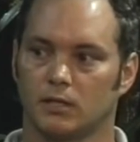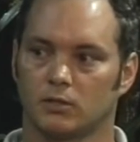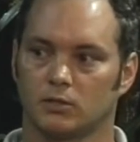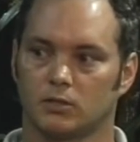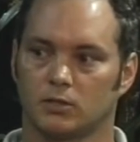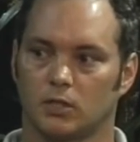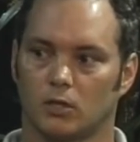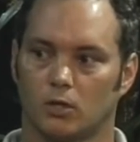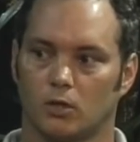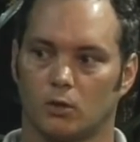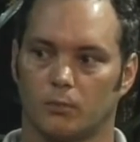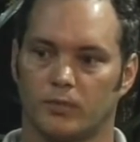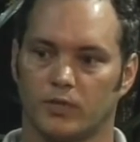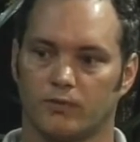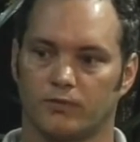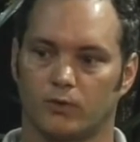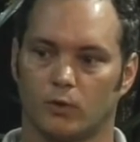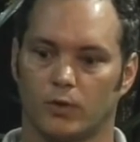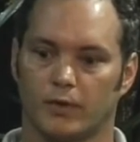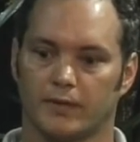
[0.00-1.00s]
So
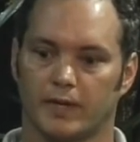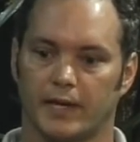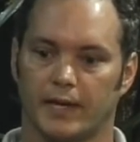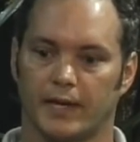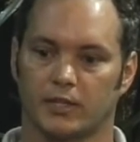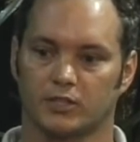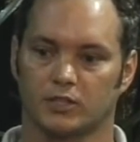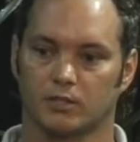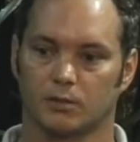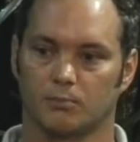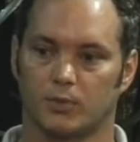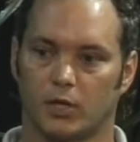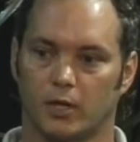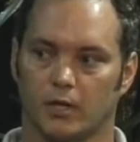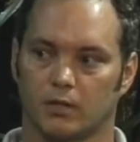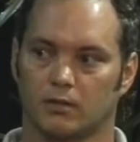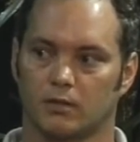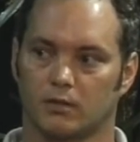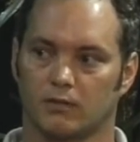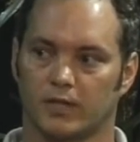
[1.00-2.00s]
before they actually
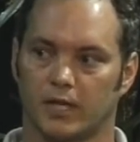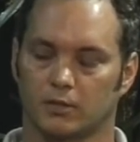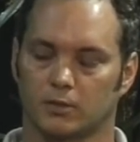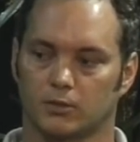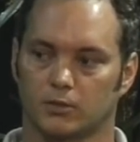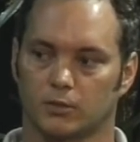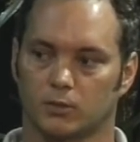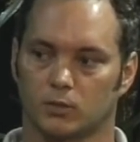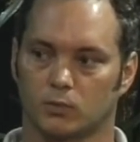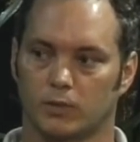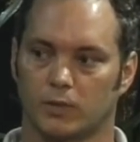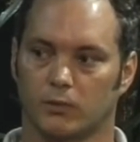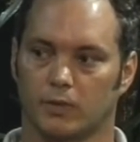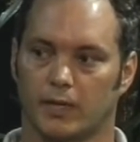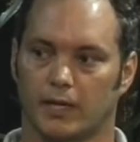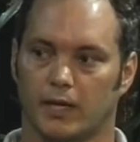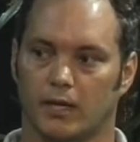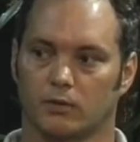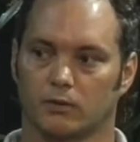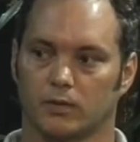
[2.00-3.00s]
parked the vessels, we went
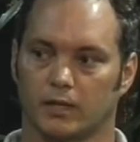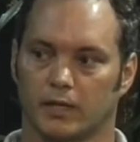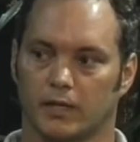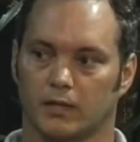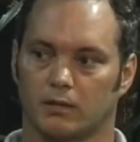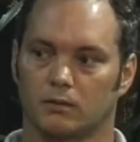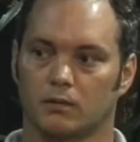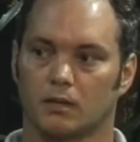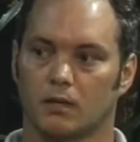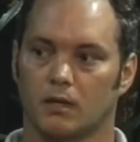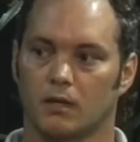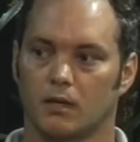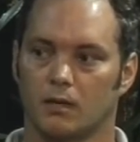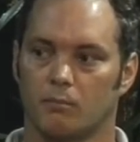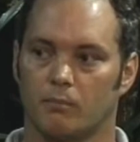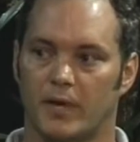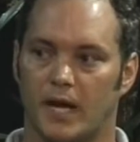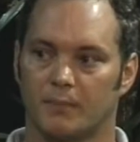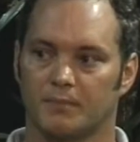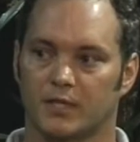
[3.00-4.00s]
out and
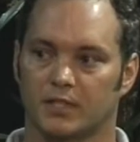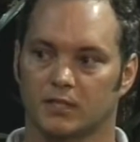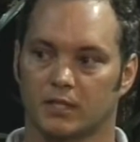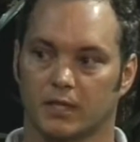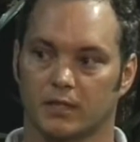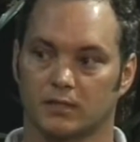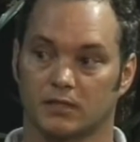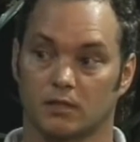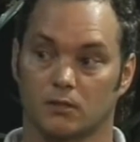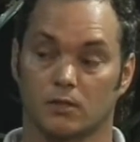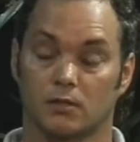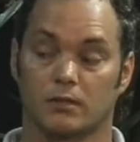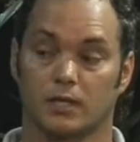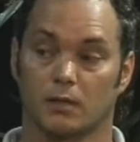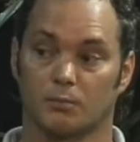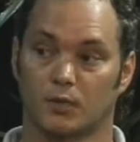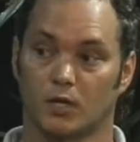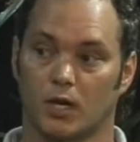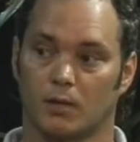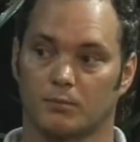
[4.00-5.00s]
mapped the sites that looked like
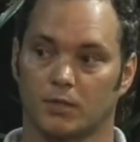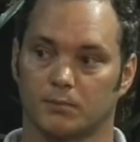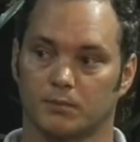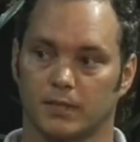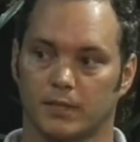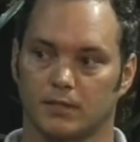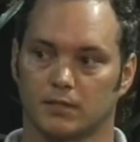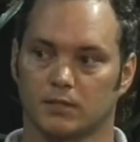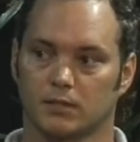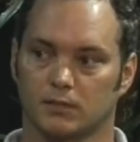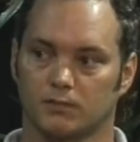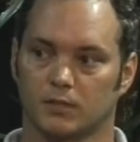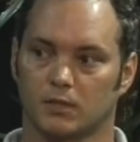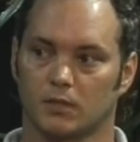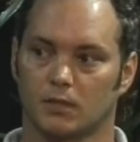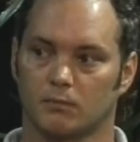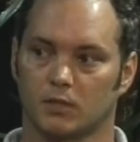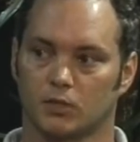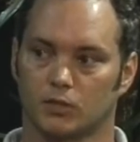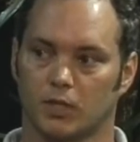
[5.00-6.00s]
proper places for
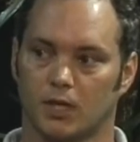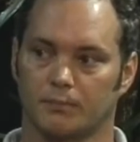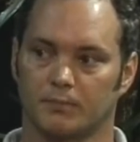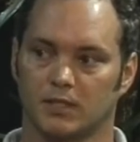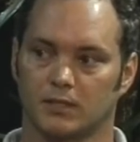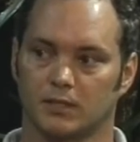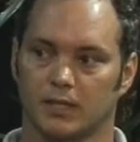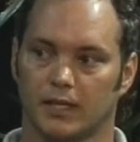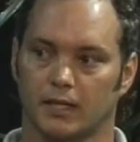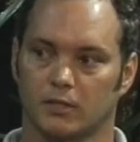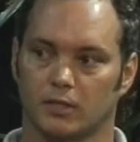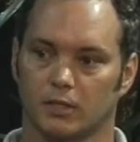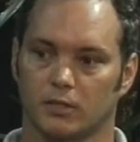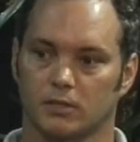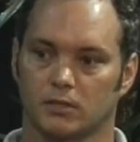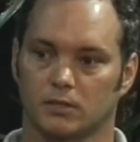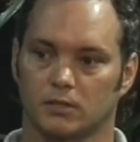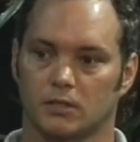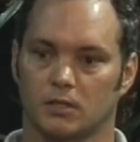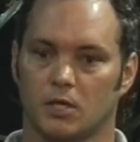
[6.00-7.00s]
them to drop these
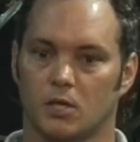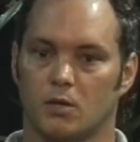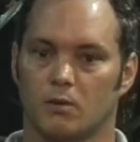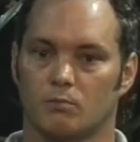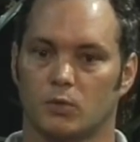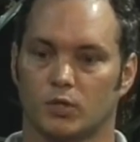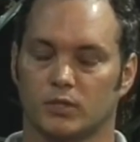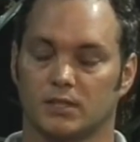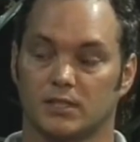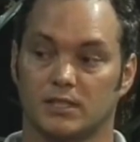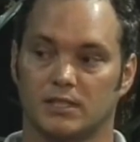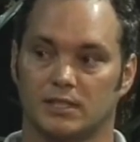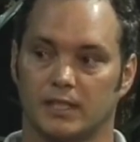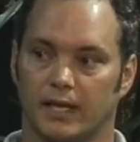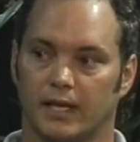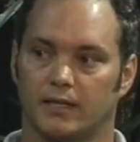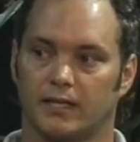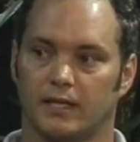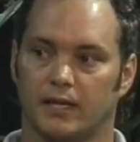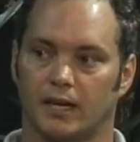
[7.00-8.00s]
anchors, mostly
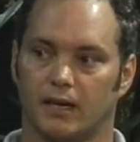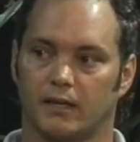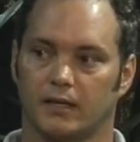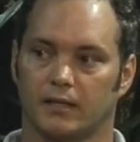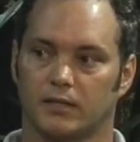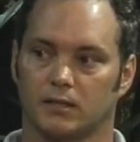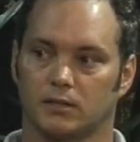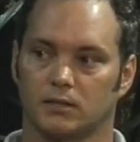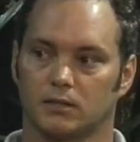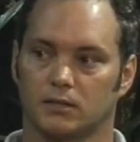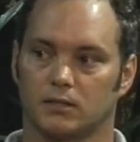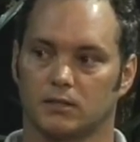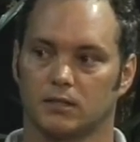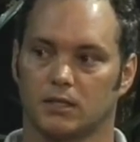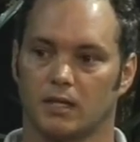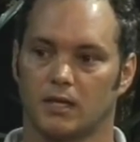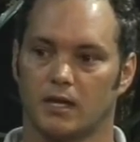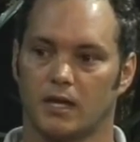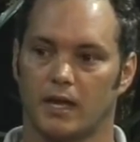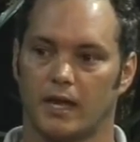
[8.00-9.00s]
sandy areas.
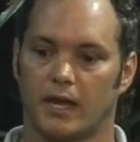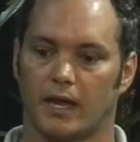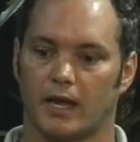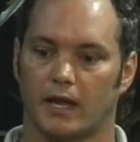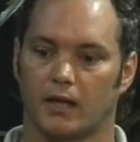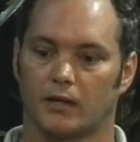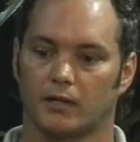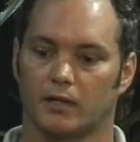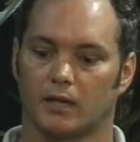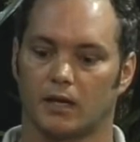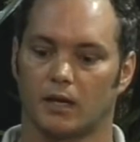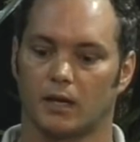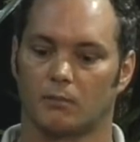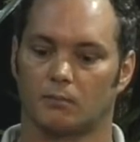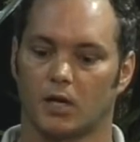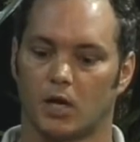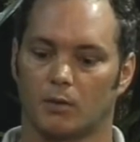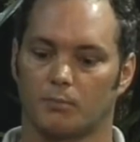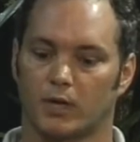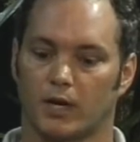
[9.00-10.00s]
And
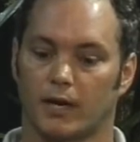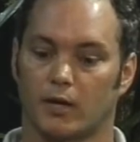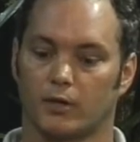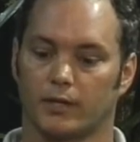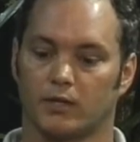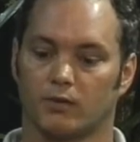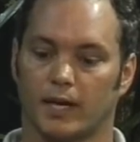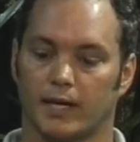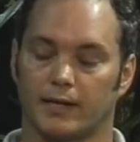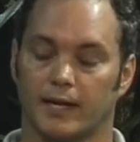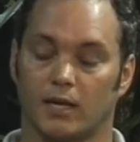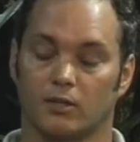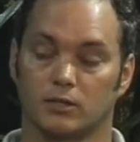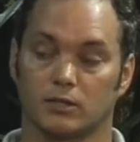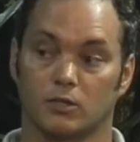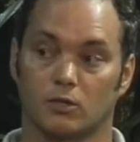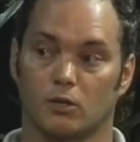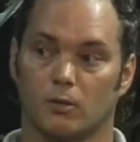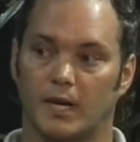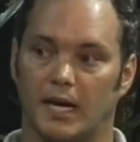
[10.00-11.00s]
our priority right now is to
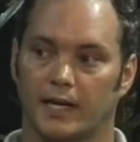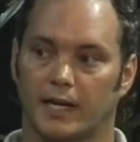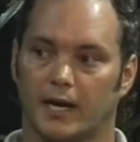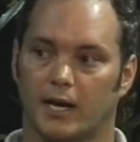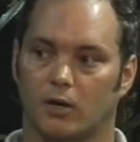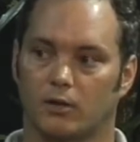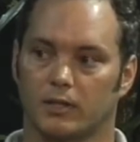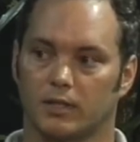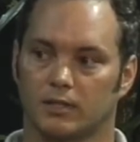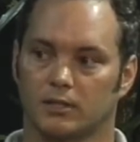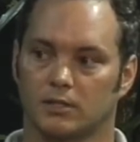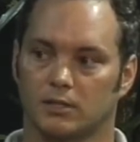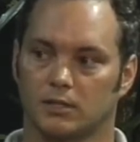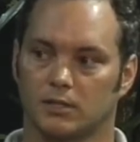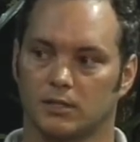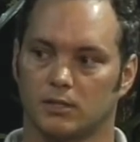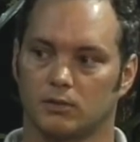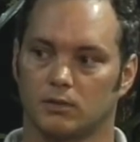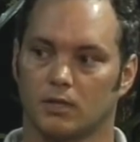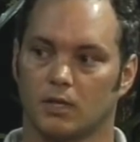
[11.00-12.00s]
go back out and
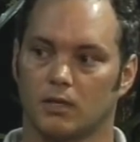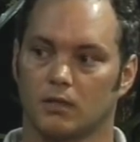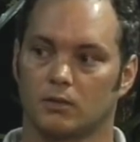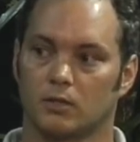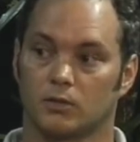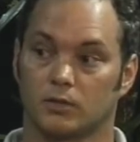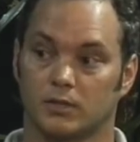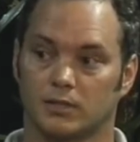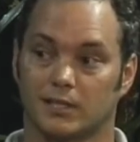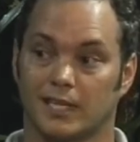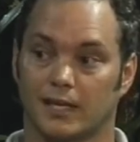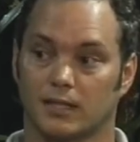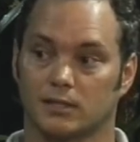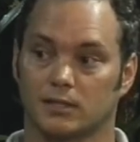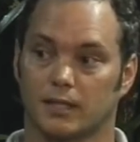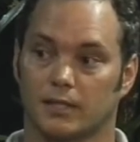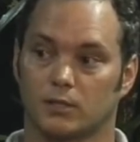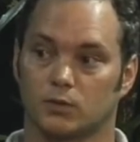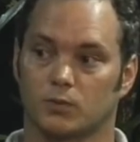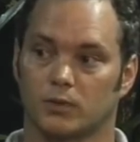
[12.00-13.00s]
see those exact
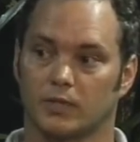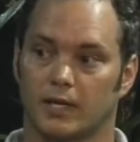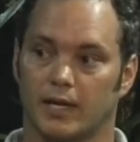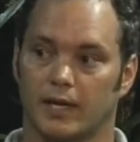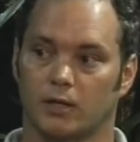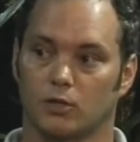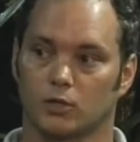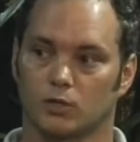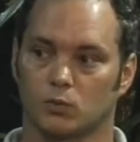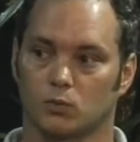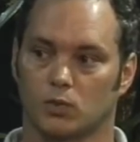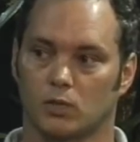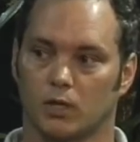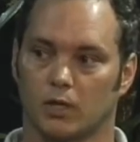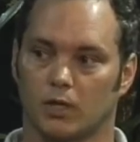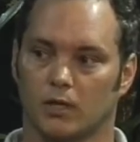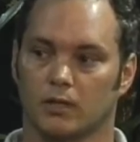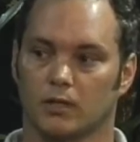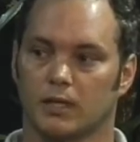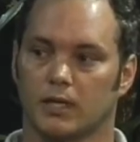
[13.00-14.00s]
sites where the anchors
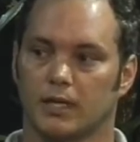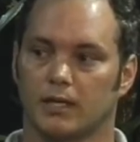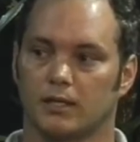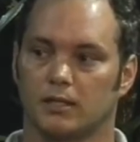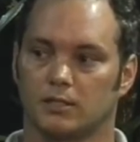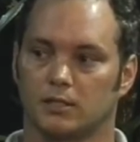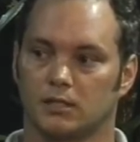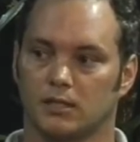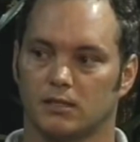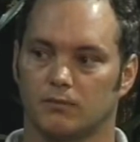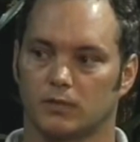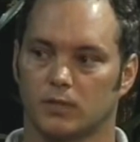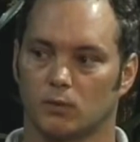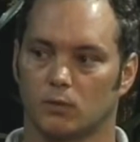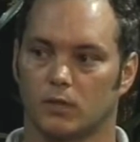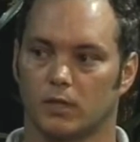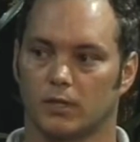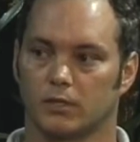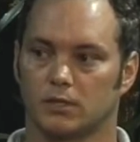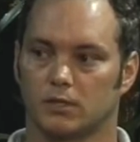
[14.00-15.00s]
were and see if there
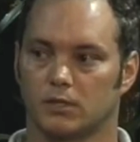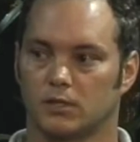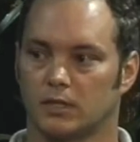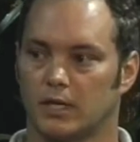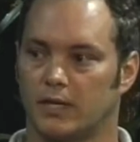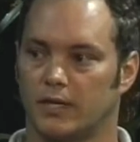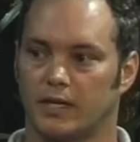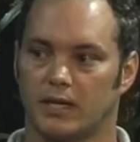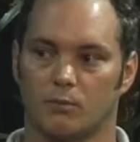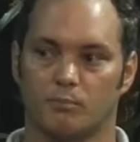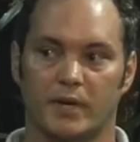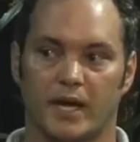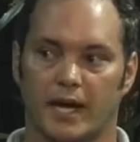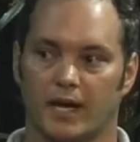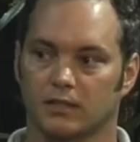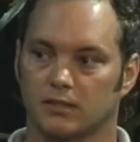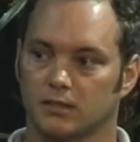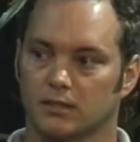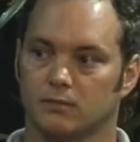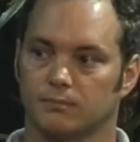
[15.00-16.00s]
was any
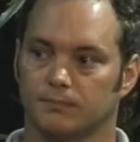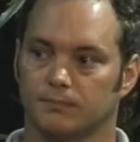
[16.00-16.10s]
impacts.